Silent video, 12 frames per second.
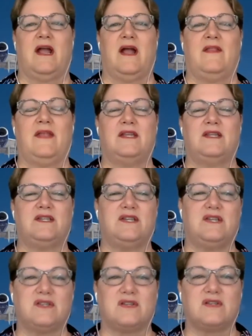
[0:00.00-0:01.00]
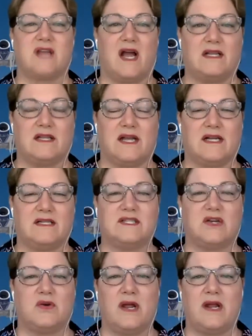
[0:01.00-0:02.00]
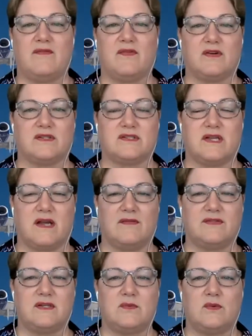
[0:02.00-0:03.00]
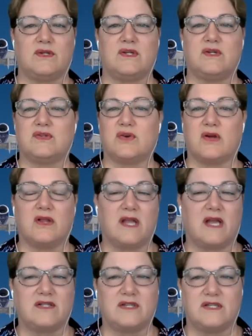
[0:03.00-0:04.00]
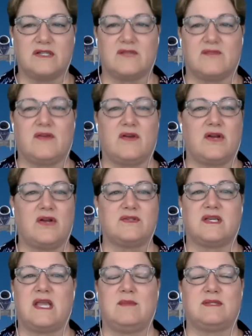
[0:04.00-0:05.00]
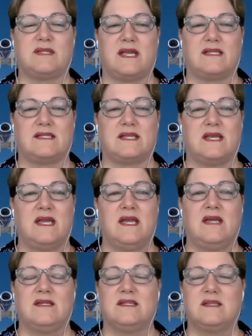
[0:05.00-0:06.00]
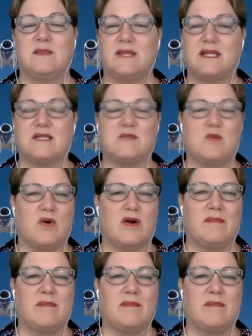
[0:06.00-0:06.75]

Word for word: And then she used those guidelines she created for herself to reduce her collections of photos and keepsakes to something that's more